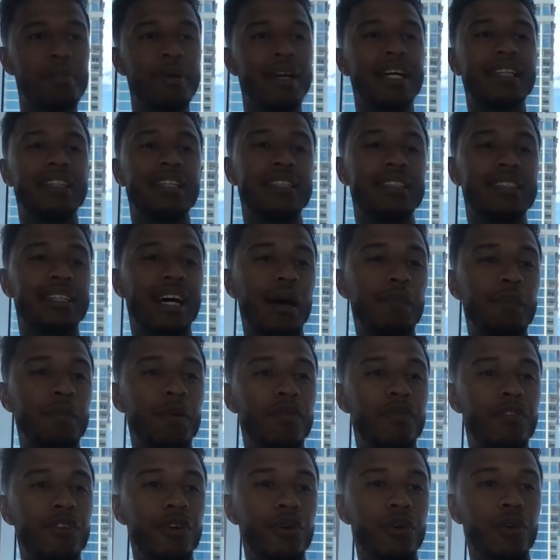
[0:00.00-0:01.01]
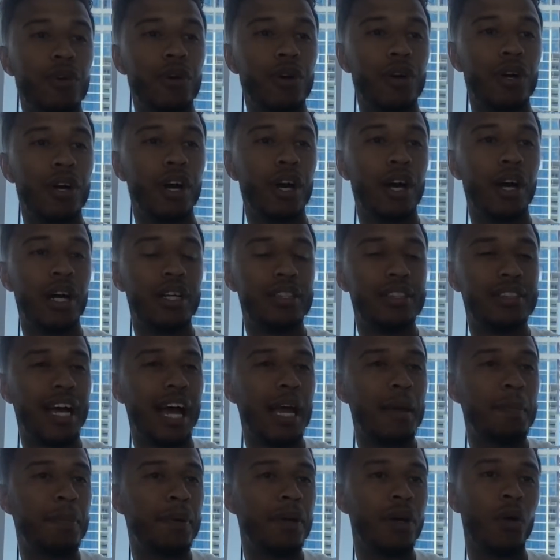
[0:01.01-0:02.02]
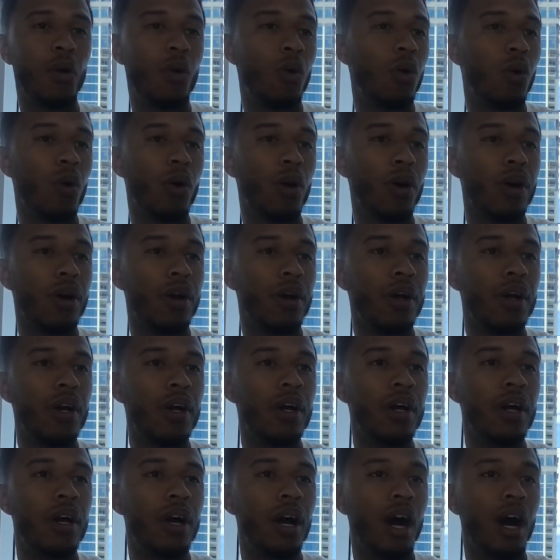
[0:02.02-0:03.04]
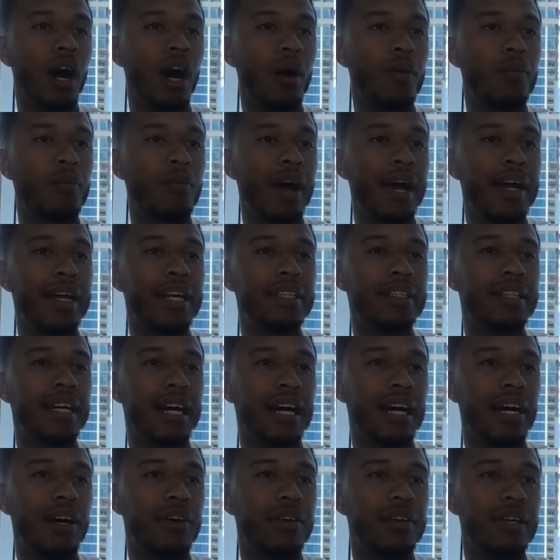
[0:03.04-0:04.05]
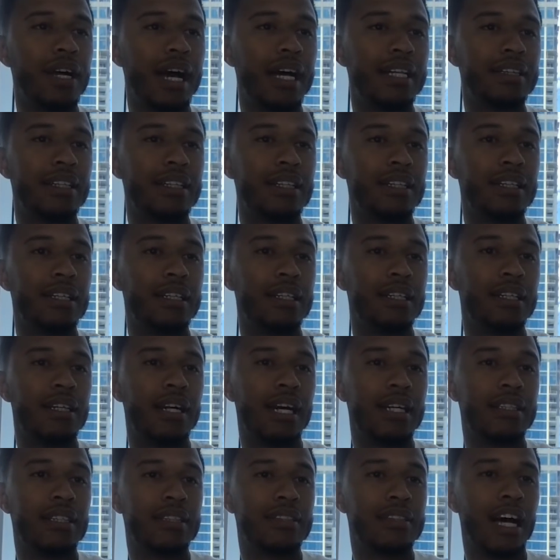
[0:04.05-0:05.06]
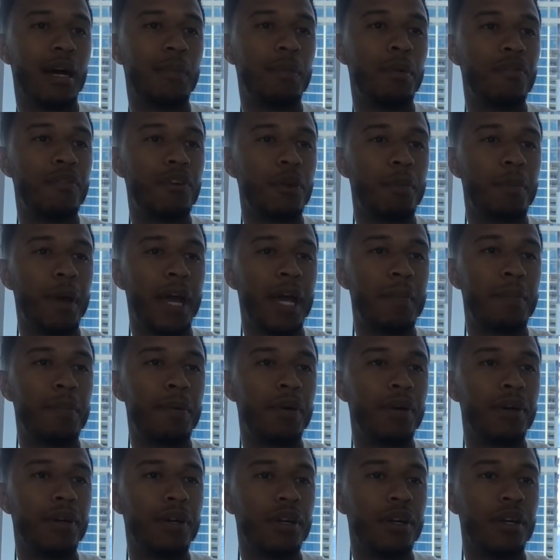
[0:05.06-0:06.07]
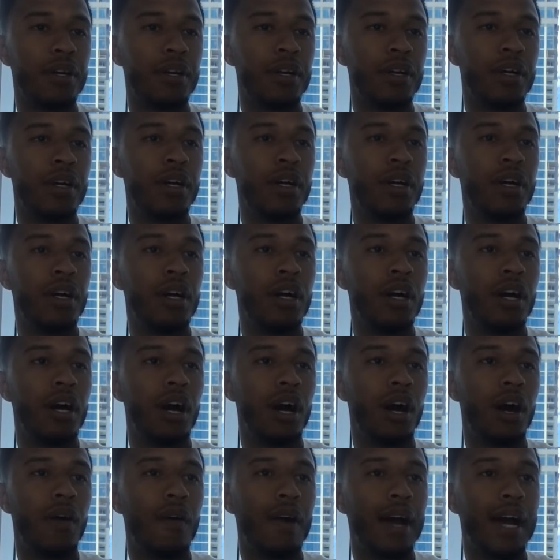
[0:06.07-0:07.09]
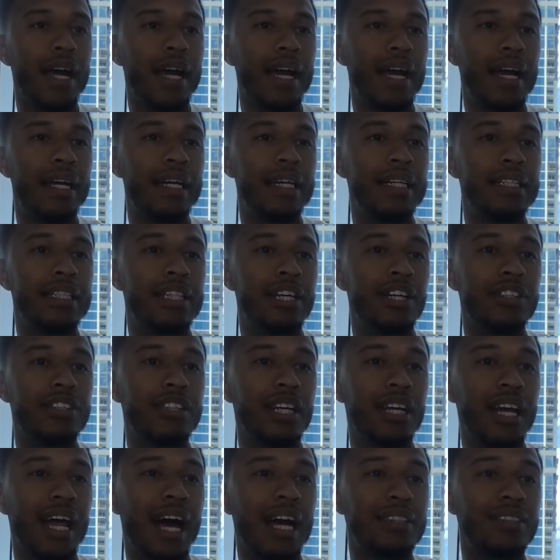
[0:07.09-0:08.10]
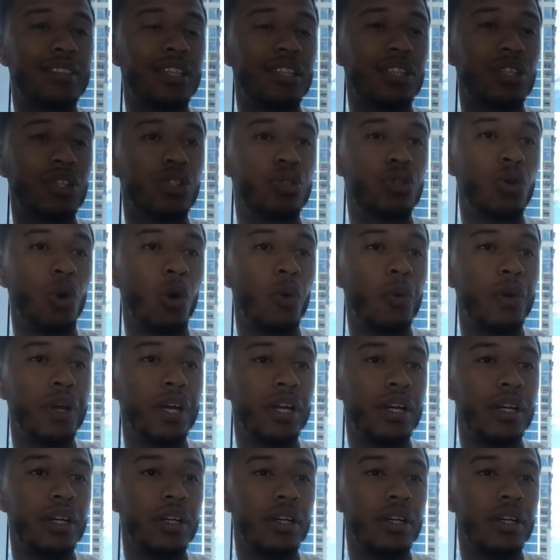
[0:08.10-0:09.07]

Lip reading: it at the top of your type it or write it down at the top of your paper. All right. And there's a lot to the story.